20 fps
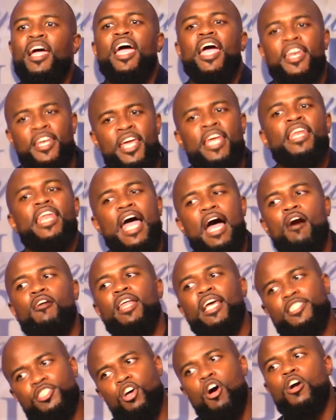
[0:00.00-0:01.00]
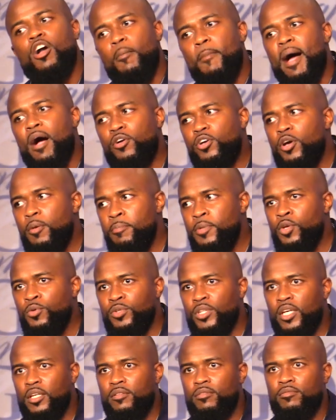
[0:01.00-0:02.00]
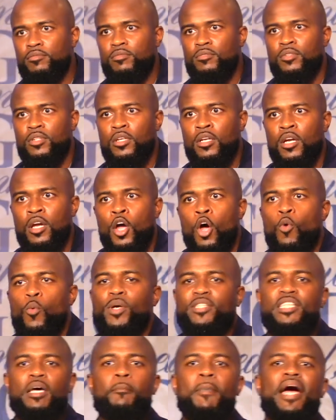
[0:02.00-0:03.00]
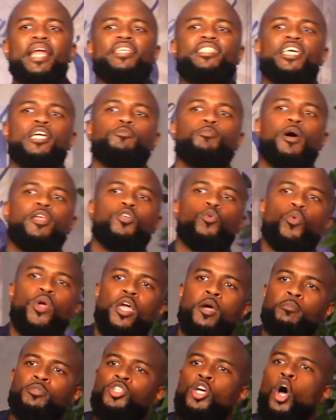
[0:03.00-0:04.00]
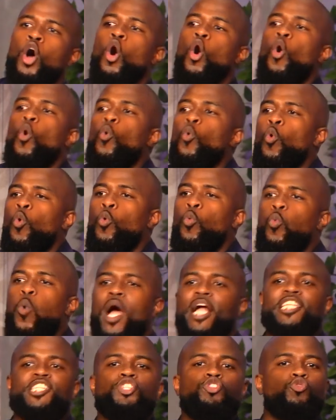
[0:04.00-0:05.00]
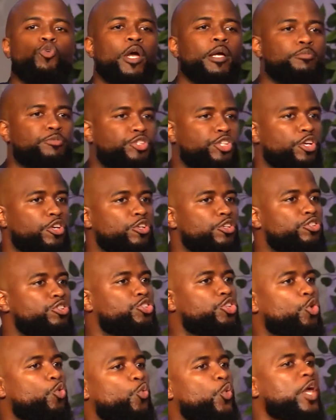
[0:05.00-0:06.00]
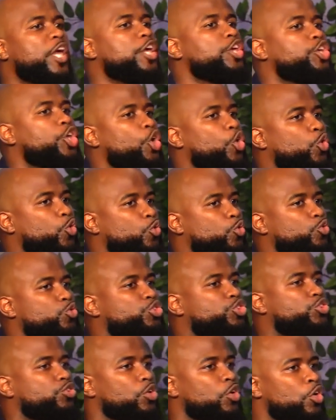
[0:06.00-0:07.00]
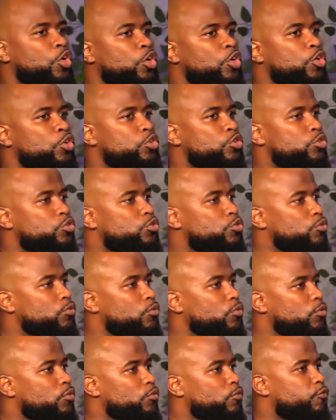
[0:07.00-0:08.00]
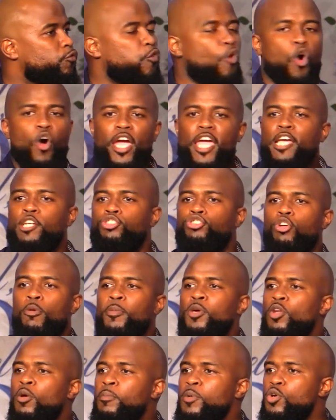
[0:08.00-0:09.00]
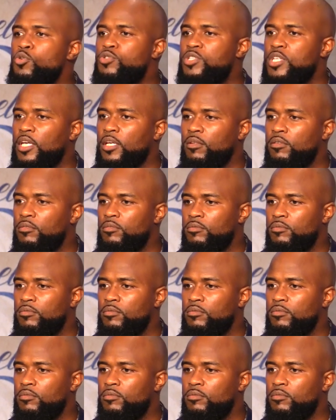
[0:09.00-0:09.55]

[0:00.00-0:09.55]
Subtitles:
And then now let's talk about communion. Well, somebody says, Brother Williams, what scriptures do we use for instrumental music?